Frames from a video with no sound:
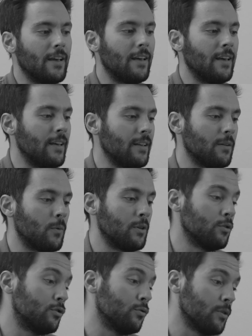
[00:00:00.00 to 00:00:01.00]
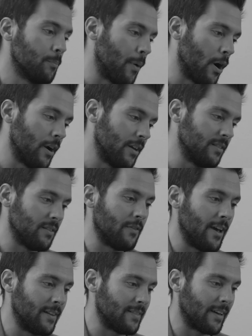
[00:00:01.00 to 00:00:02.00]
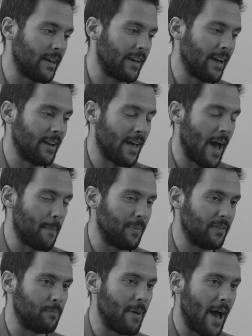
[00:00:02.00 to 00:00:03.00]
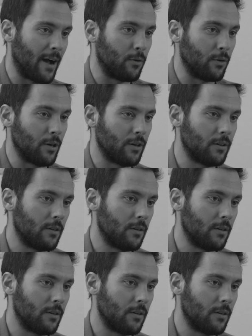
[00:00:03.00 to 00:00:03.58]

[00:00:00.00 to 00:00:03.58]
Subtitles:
it, when you're doing parties, events, like it kind of happens backward.